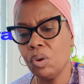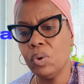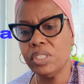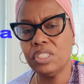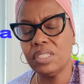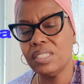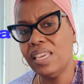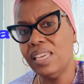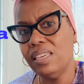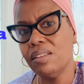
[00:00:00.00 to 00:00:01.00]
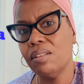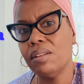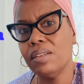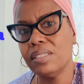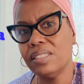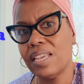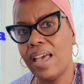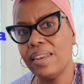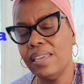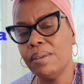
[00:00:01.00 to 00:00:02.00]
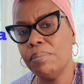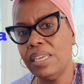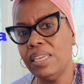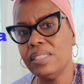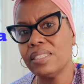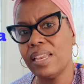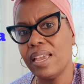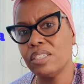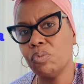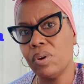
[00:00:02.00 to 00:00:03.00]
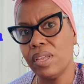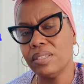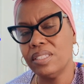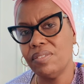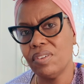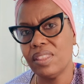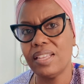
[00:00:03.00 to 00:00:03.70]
which is heal.me/welldiva.